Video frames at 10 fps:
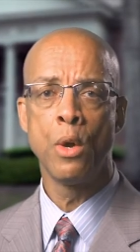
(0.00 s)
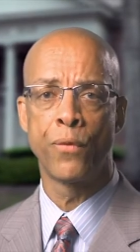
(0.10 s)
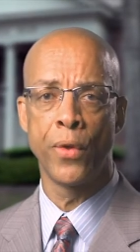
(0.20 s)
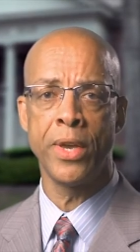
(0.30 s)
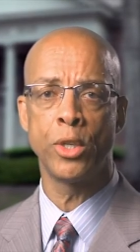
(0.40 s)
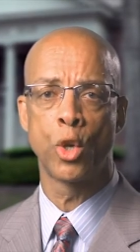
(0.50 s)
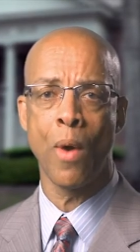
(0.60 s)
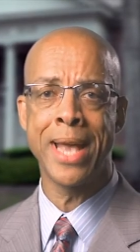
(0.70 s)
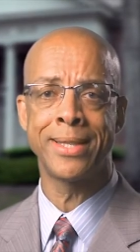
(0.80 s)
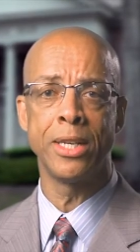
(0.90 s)
for these
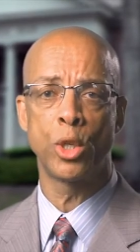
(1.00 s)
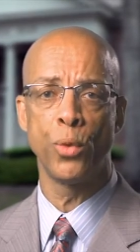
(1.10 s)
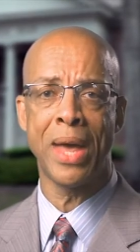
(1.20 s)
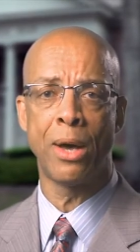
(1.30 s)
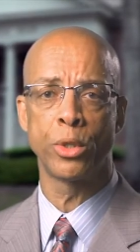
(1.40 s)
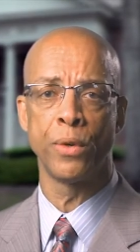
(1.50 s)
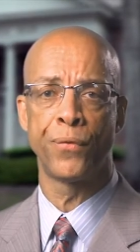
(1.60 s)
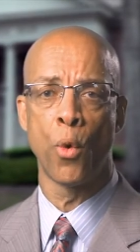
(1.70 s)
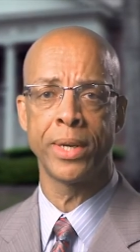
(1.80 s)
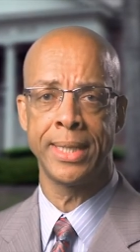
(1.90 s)
grants in
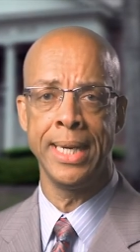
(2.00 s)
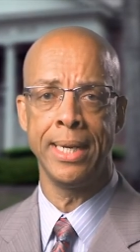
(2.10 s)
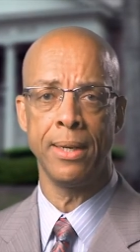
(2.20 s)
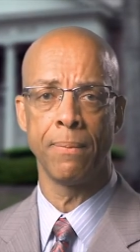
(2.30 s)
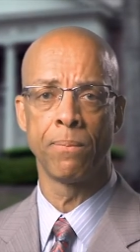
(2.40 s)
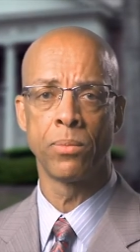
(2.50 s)
2014.